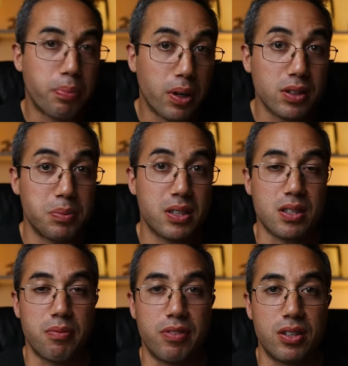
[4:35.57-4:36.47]
partly because
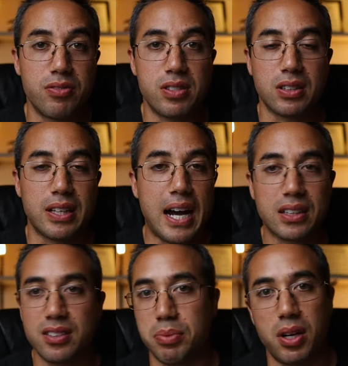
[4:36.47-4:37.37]
I'm very physically
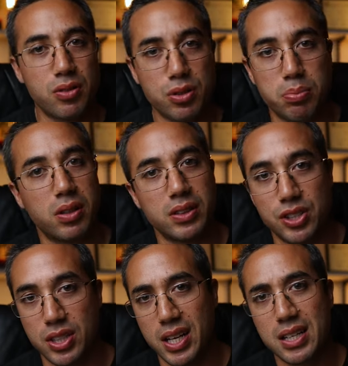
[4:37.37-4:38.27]
active, but also partly
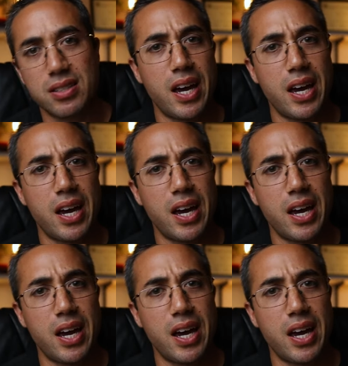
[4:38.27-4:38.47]
genetics,